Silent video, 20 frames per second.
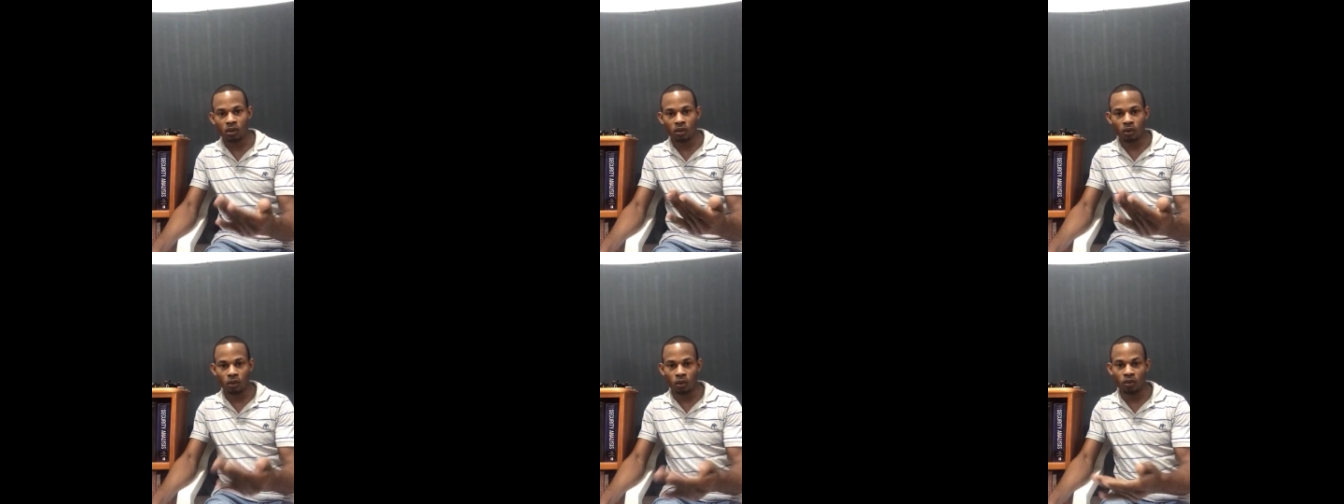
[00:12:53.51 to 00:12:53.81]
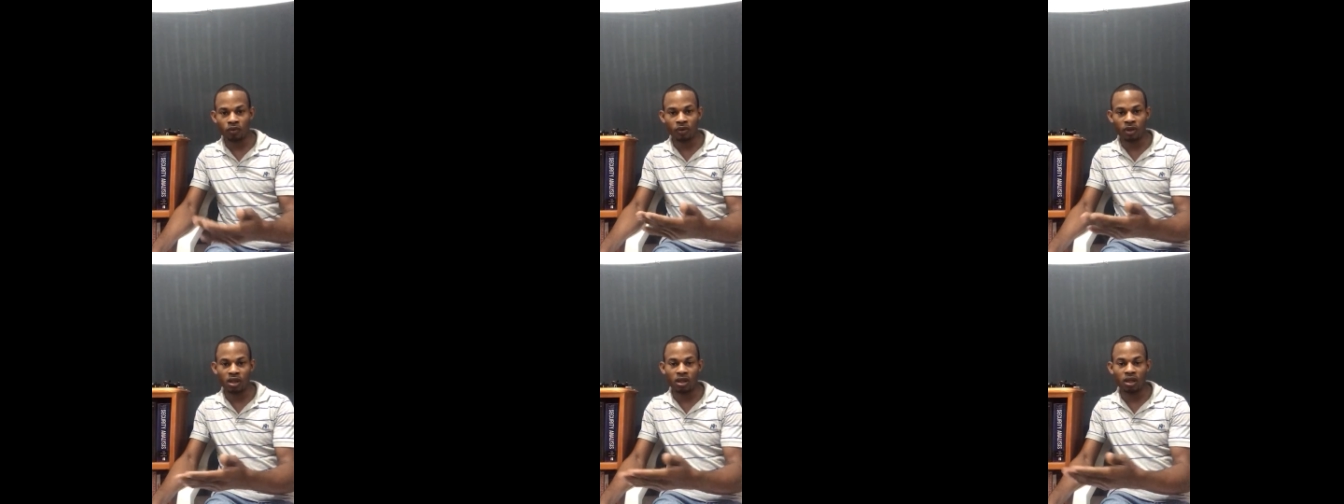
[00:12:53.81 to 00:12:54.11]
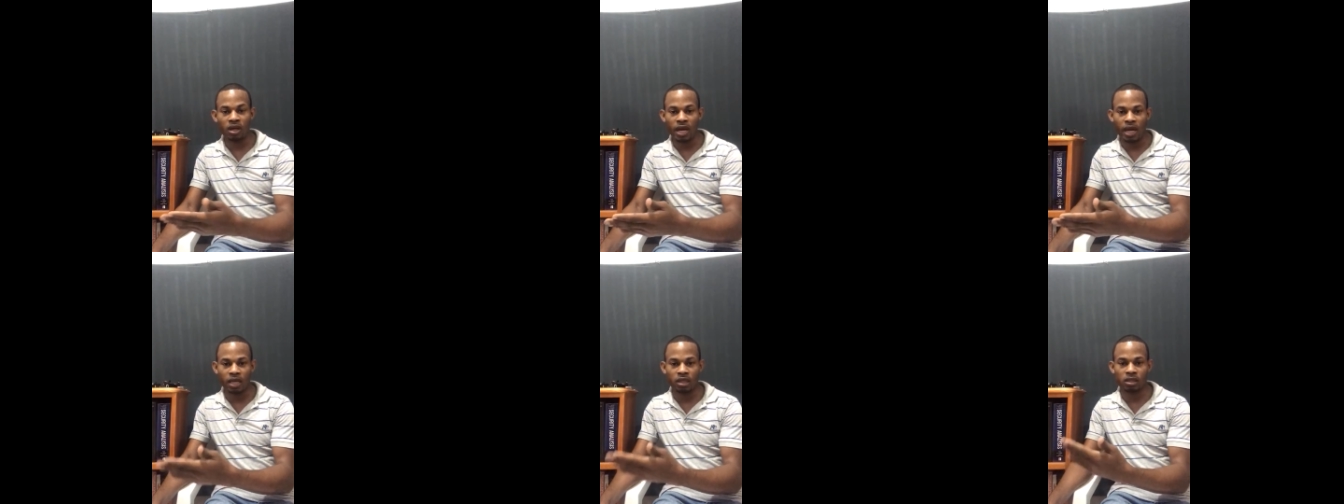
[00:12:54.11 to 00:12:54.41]
over the
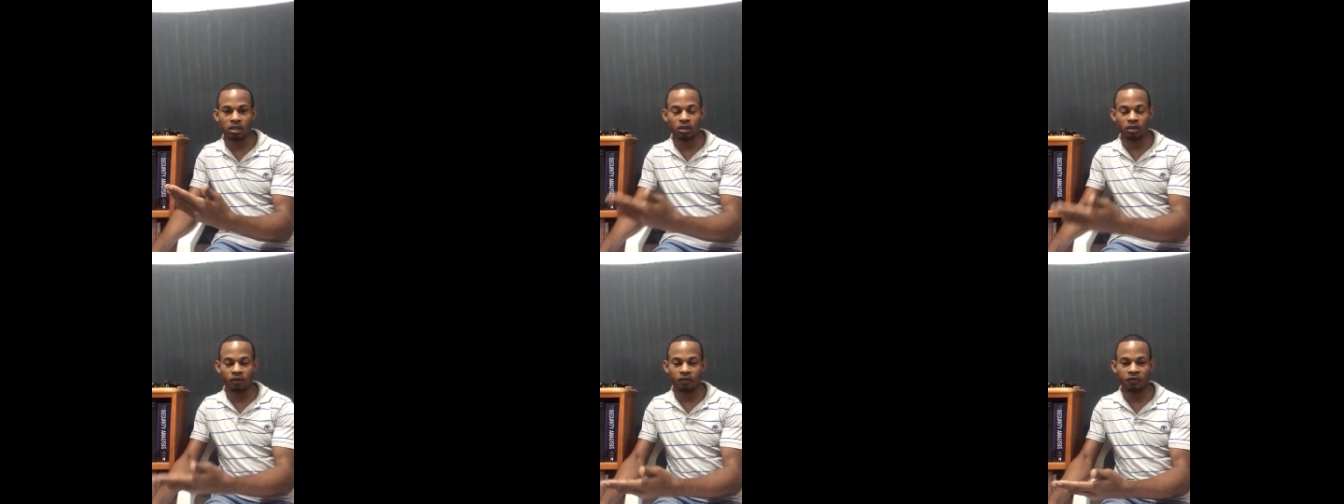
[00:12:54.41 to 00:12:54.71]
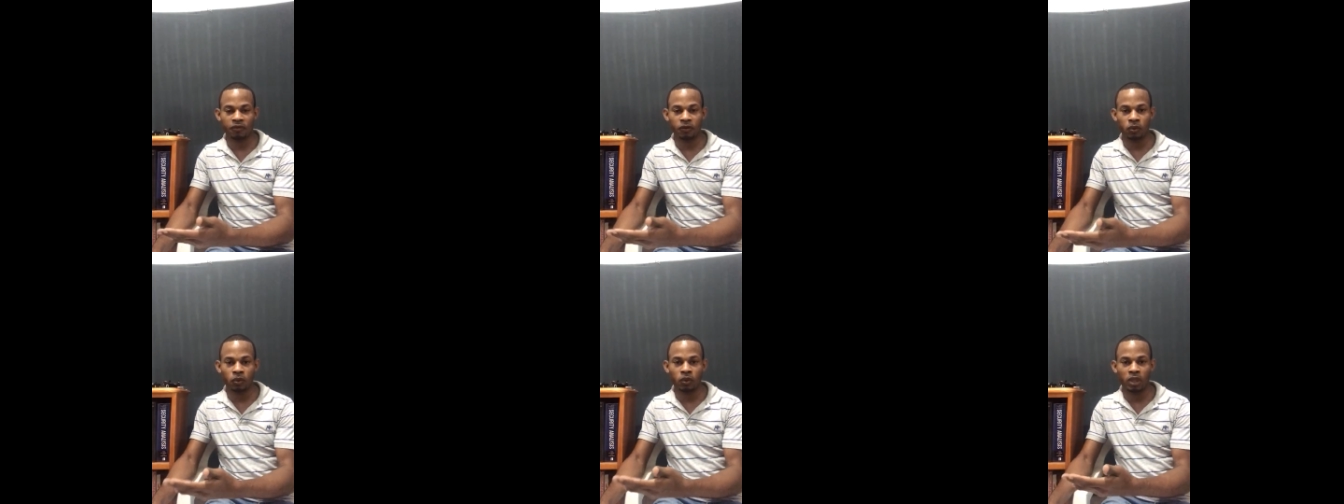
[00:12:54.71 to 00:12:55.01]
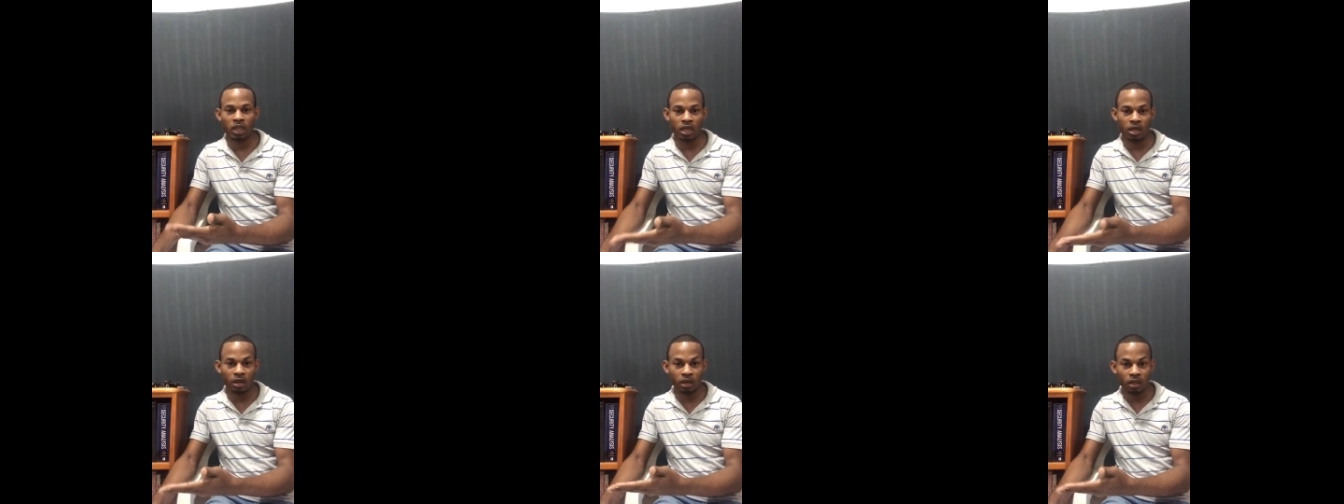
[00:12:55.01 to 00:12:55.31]
next few
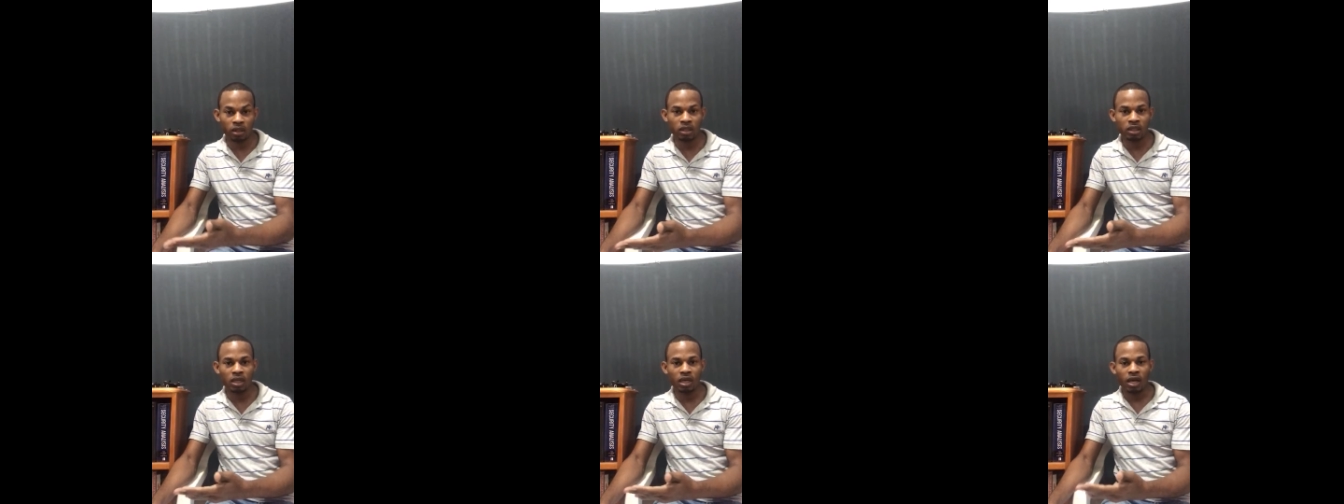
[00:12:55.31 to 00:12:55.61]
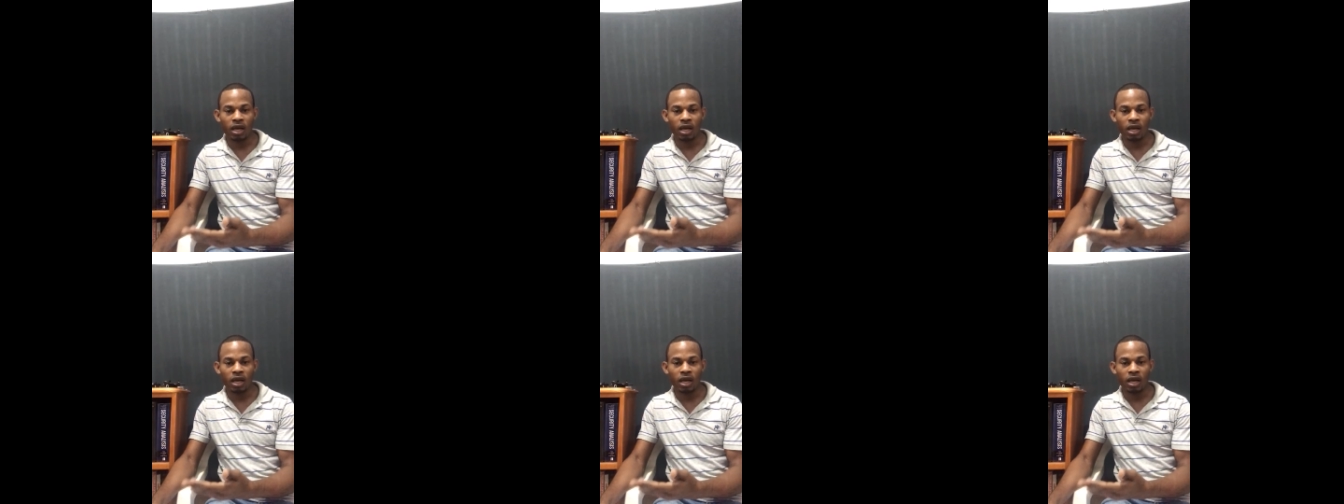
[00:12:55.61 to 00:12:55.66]
years,